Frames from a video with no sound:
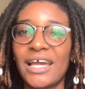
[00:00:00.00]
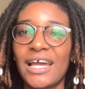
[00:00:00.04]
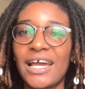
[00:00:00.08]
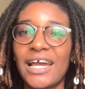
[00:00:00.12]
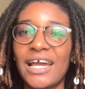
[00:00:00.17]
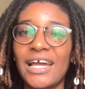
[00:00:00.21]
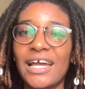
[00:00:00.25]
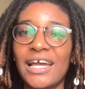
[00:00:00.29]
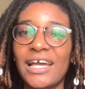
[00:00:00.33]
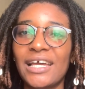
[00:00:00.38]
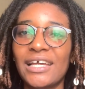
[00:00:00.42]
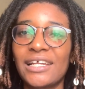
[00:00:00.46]

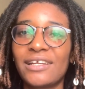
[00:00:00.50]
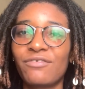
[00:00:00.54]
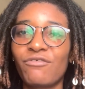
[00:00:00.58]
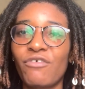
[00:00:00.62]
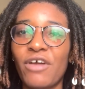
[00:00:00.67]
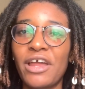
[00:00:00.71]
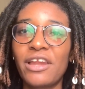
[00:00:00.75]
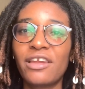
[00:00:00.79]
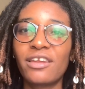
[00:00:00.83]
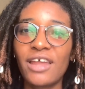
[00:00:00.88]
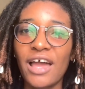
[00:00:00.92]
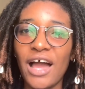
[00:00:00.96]
And
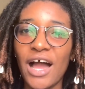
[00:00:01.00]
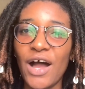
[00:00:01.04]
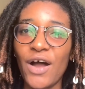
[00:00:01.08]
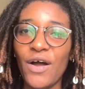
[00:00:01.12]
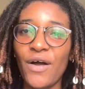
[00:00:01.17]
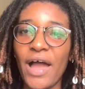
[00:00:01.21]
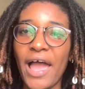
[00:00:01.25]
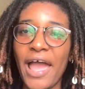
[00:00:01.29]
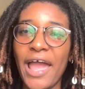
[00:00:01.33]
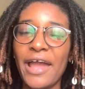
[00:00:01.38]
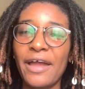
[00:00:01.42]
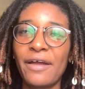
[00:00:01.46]
right
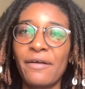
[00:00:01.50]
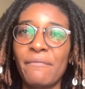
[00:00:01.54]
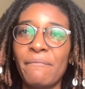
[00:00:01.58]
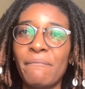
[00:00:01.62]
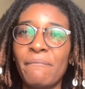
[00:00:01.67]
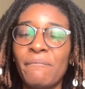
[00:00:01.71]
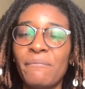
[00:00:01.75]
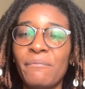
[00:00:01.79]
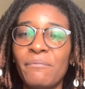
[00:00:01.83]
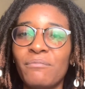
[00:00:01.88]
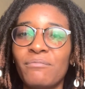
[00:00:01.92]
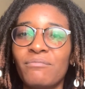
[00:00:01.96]
now I
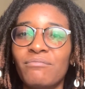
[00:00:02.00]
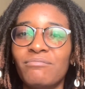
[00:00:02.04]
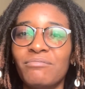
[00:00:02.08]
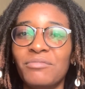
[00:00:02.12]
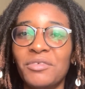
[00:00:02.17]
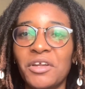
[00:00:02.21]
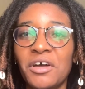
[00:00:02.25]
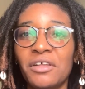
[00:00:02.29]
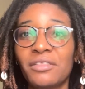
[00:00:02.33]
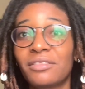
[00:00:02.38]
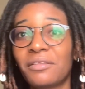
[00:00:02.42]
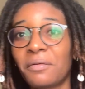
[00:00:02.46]
am
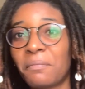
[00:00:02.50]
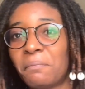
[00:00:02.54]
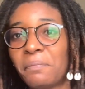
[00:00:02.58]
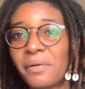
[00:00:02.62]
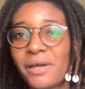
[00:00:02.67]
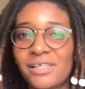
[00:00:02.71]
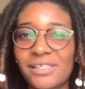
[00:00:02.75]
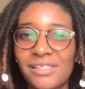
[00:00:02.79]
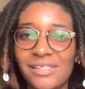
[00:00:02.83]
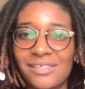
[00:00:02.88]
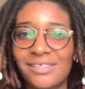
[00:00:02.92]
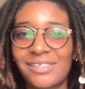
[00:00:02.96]
not the
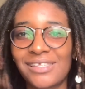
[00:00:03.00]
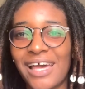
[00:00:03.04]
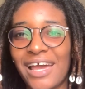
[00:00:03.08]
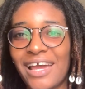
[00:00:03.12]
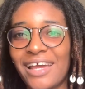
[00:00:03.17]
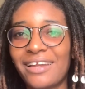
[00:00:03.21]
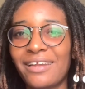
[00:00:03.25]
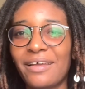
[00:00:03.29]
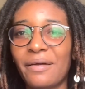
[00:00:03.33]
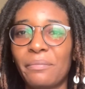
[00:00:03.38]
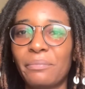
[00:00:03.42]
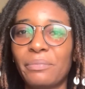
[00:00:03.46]
best
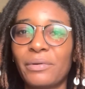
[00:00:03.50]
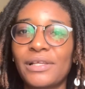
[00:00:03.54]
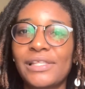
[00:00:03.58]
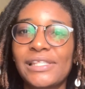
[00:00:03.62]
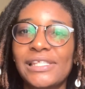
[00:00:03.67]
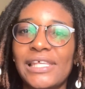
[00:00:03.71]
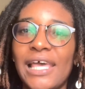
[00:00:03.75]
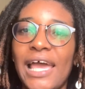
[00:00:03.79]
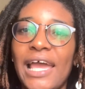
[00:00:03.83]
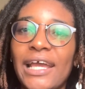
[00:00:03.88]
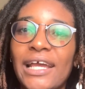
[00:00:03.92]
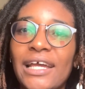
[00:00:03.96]
designer, but
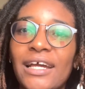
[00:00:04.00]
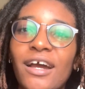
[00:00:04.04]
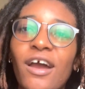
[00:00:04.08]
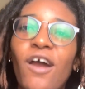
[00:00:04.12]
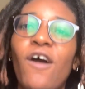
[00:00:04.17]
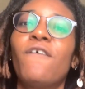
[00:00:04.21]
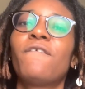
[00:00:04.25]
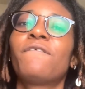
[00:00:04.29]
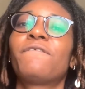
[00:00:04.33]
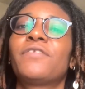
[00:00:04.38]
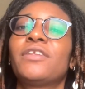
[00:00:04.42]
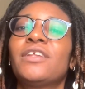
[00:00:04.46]
I can
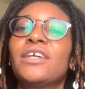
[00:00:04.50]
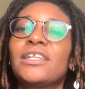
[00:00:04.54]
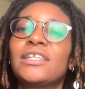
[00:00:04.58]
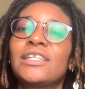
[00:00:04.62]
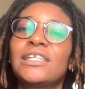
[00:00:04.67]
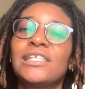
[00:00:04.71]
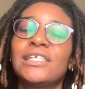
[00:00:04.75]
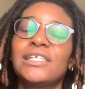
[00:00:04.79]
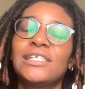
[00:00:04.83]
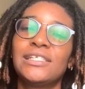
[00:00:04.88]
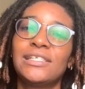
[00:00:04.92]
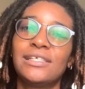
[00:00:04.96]

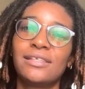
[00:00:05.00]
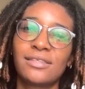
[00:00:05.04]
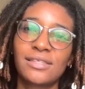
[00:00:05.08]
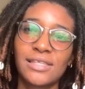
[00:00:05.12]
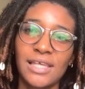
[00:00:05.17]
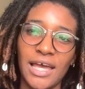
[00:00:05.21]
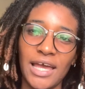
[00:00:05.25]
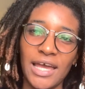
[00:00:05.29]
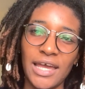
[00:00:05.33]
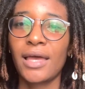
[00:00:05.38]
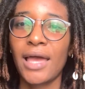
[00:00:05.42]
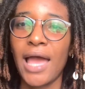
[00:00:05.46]
confidently
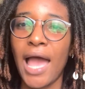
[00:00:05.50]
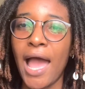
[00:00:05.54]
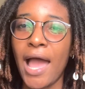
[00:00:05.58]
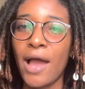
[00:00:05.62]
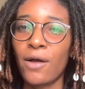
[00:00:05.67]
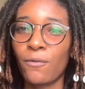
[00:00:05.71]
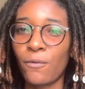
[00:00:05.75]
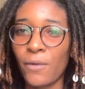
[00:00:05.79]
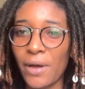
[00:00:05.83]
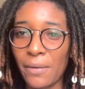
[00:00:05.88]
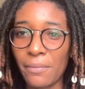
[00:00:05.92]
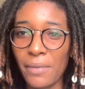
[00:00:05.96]
design
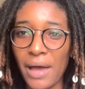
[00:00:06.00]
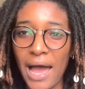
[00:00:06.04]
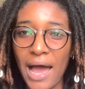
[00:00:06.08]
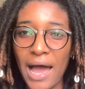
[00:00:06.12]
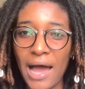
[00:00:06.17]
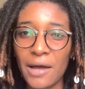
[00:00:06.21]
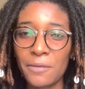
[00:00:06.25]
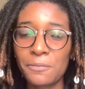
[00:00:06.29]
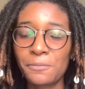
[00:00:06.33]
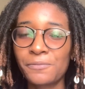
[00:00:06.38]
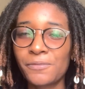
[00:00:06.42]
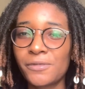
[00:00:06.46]
web
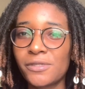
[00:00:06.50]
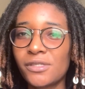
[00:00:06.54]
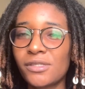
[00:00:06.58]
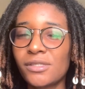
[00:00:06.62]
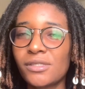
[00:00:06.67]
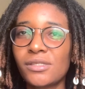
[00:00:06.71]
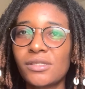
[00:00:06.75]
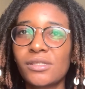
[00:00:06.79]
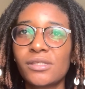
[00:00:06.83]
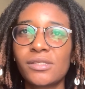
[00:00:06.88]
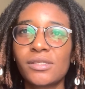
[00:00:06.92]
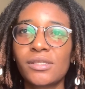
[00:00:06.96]

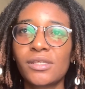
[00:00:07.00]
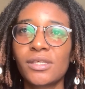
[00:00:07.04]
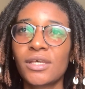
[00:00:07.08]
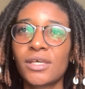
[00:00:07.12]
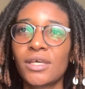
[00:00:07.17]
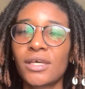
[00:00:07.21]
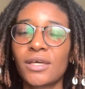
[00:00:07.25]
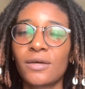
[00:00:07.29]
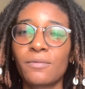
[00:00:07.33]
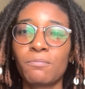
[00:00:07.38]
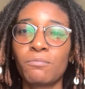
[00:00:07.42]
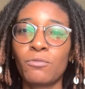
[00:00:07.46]
apps,
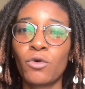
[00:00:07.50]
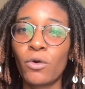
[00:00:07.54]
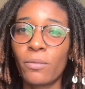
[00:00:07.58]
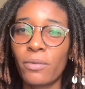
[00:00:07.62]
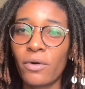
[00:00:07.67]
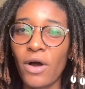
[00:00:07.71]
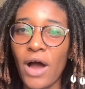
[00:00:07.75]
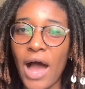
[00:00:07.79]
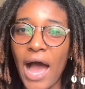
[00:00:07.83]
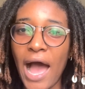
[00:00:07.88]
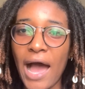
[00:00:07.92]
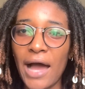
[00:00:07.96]

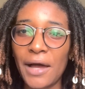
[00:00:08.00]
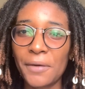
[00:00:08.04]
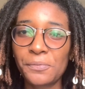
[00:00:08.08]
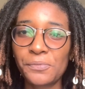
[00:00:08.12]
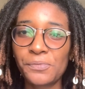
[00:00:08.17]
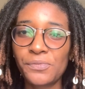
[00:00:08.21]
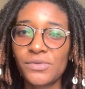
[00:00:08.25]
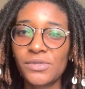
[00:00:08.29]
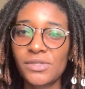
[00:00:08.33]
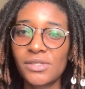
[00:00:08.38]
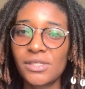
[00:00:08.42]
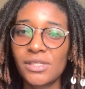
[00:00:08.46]
mobile
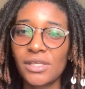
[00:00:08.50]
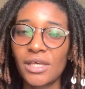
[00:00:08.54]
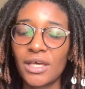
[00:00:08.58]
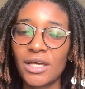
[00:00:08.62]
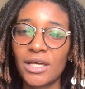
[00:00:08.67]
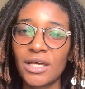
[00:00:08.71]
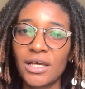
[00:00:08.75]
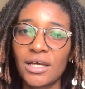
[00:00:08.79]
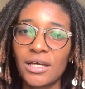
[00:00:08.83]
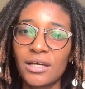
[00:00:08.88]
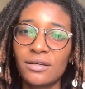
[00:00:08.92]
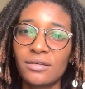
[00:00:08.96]
apps,
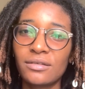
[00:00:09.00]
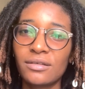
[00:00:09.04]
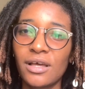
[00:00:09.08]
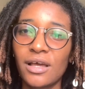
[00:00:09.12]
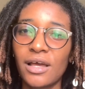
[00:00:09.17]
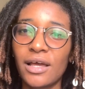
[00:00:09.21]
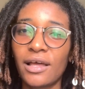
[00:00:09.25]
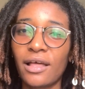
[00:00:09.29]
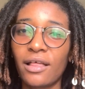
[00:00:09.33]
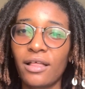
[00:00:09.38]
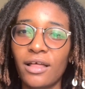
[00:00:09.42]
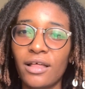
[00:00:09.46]

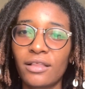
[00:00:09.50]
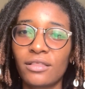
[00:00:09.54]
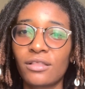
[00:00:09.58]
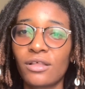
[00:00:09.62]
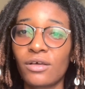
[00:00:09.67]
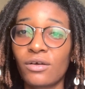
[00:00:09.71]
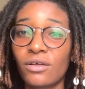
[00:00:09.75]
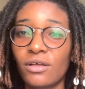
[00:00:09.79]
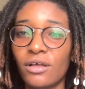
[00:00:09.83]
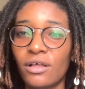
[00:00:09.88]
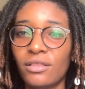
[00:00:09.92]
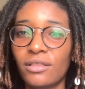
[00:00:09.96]
and
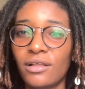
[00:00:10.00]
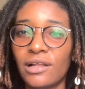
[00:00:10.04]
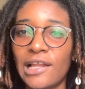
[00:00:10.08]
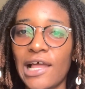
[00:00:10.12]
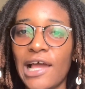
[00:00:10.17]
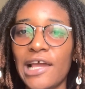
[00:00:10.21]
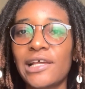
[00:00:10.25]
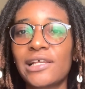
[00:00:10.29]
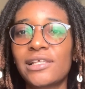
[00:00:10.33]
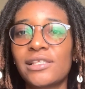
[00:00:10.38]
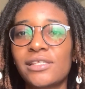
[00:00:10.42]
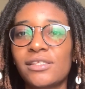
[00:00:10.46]
the
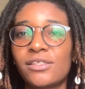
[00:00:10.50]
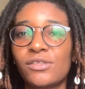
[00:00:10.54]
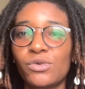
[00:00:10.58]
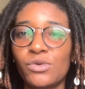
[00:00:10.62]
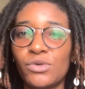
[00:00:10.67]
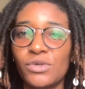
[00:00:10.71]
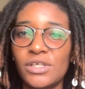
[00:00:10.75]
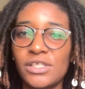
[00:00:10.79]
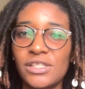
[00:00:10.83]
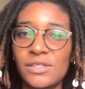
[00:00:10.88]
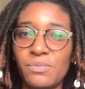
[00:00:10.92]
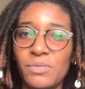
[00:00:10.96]
likes. So
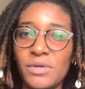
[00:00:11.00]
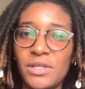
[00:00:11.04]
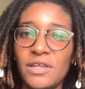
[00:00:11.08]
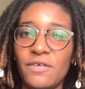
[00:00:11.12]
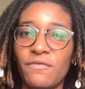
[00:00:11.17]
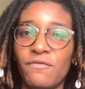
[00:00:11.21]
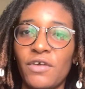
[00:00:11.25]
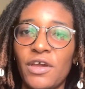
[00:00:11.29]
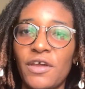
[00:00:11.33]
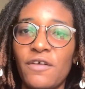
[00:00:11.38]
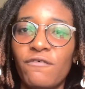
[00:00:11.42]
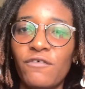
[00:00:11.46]
it's been a
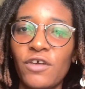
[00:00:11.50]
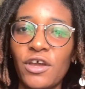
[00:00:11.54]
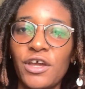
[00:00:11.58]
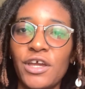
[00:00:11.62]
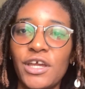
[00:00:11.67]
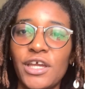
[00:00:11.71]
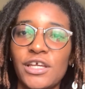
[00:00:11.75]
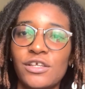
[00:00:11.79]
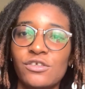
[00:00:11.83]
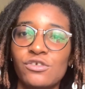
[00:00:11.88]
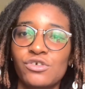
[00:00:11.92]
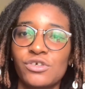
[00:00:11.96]
very, very
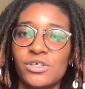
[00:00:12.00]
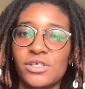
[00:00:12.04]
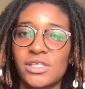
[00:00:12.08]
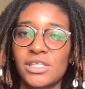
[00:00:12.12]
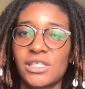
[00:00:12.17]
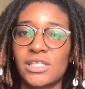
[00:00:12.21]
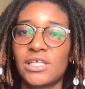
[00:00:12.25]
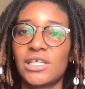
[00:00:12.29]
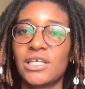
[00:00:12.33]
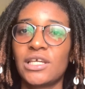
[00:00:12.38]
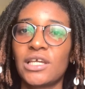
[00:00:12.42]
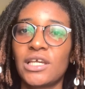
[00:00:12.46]

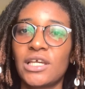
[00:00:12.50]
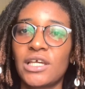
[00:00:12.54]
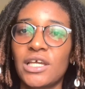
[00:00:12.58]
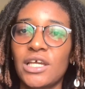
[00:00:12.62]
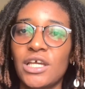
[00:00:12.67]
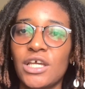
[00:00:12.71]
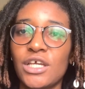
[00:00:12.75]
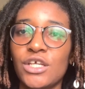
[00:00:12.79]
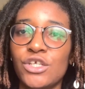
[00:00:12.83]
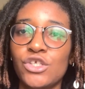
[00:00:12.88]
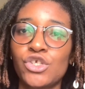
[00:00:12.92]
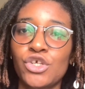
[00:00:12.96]
interesting
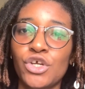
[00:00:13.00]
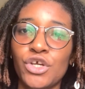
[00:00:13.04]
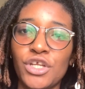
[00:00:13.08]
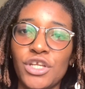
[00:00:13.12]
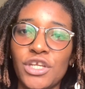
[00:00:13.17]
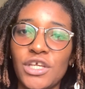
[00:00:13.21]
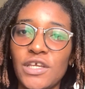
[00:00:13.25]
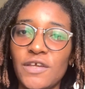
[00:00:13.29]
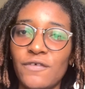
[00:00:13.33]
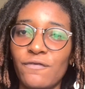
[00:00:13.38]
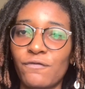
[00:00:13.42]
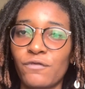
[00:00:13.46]

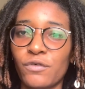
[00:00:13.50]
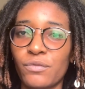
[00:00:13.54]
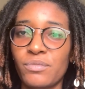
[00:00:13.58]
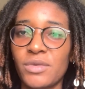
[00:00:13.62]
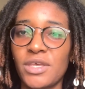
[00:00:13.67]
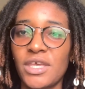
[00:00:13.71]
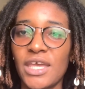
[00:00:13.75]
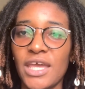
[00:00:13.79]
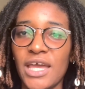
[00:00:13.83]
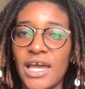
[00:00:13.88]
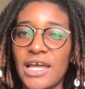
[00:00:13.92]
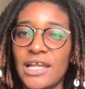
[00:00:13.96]
journey for
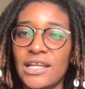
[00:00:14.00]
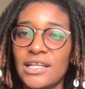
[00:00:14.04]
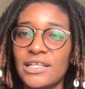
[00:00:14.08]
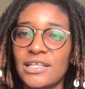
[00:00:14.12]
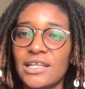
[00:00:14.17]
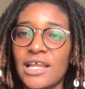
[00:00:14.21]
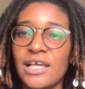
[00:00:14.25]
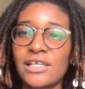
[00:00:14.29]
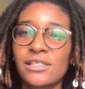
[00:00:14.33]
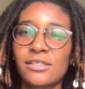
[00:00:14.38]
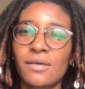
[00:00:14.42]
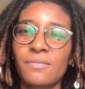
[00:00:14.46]
me, and
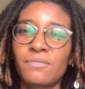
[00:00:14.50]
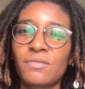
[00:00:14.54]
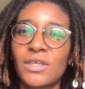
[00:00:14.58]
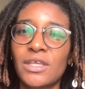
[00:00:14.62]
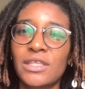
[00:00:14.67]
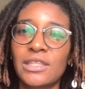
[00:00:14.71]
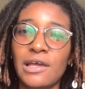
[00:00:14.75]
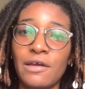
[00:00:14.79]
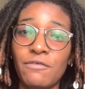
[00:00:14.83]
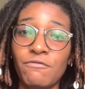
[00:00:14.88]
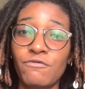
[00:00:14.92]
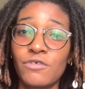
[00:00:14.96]
that's
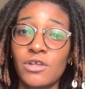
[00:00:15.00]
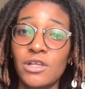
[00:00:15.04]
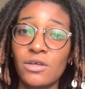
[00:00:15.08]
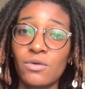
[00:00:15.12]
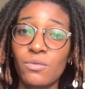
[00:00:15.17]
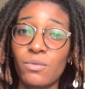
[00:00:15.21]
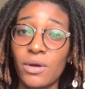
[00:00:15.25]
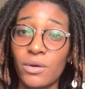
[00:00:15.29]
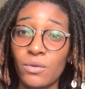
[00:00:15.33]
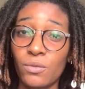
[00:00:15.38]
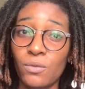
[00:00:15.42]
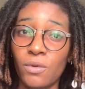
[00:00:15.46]
something that really
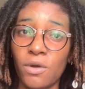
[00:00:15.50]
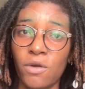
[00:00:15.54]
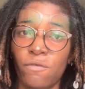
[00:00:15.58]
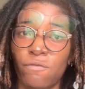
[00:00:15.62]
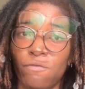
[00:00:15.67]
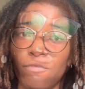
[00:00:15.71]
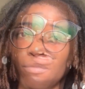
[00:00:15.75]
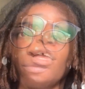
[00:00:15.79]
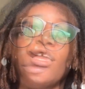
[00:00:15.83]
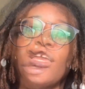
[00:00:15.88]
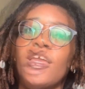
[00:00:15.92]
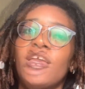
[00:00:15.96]
went well
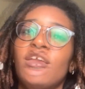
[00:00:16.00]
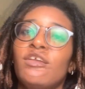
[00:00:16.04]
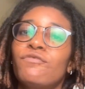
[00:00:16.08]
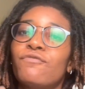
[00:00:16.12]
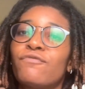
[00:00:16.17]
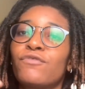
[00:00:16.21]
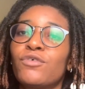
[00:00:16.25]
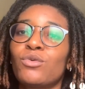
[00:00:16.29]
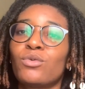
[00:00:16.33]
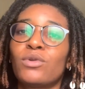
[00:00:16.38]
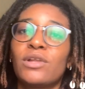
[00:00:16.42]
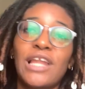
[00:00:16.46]
for me.
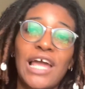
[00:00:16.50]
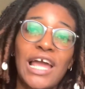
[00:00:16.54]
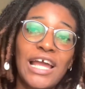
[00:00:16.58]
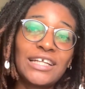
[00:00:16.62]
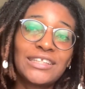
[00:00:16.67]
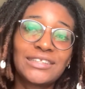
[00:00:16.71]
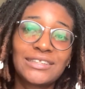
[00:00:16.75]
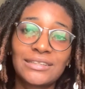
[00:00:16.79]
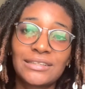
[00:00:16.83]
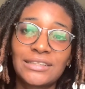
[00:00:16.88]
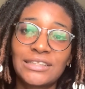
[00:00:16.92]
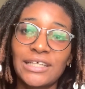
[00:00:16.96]
If you'd
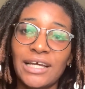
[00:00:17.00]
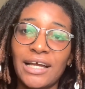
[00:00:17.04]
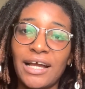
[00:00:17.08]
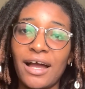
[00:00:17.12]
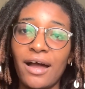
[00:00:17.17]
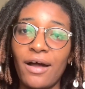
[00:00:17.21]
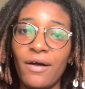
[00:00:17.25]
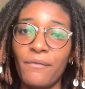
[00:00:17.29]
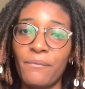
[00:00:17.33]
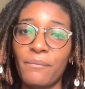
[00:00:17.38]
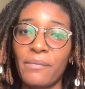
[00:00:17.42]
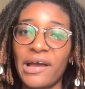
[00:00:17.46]
like to check
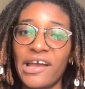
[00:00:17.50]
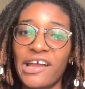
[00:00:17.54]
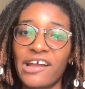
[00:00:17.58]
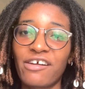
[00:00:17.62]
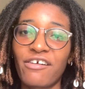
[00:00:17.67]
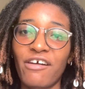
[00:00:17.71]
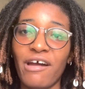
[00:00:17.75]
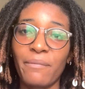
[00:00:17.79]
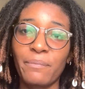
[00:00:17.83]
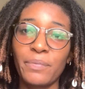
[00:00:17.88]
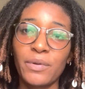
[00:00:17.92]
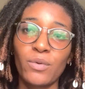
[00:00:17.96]
out my
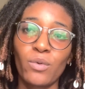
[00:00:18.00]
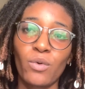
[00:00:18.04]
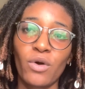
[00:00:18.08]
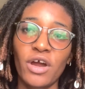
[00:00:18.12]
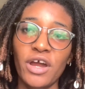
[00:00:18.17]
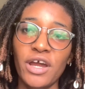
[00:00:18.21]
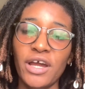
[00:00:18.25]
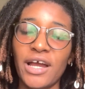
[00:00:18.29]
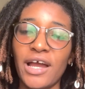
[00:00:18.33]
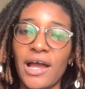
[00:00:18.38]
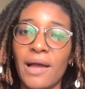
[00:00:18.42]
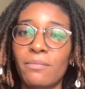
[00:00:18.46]
crappy
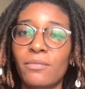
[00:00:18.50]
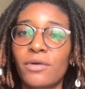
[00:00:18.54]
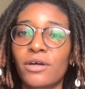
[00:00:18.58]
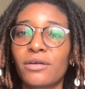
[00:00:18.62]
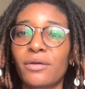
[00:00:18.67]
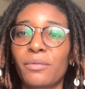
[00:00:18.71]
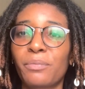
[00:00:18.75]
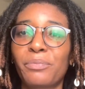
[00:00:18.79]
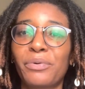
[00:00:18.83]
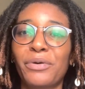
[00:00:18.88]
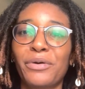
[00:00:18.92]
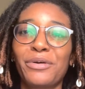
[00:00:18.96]
work, I'm
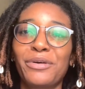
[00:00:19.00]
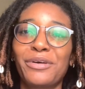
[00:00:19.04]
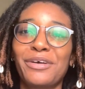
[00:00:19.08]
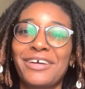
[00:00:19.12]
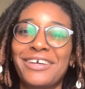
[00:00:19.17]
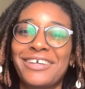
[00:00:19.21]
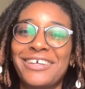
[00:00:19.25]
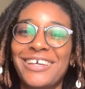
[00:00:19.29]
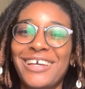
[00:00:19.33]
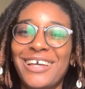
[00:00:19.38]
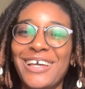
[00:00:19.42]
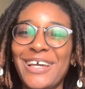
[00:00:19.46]
gonna put
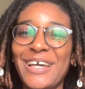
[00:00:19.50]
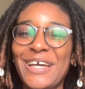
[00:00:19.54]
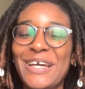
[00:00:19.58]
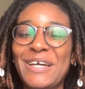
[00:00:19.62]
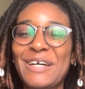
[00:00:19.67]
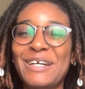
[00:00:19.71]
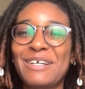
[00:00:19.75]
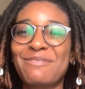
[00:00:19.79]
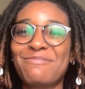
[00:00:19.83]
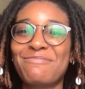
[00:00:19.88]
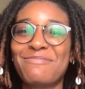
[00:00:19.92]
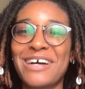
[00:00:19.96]

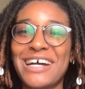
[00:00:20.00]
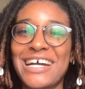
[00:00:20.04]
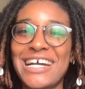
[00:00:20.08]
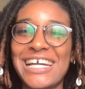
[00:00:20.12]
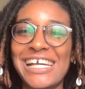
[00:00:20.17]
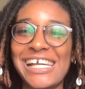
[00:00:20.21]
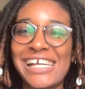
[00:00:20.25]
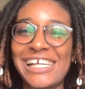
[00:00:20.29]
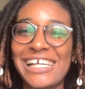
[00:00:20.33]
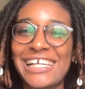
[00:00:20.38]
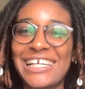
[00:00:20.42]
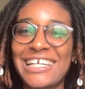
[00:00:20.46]
my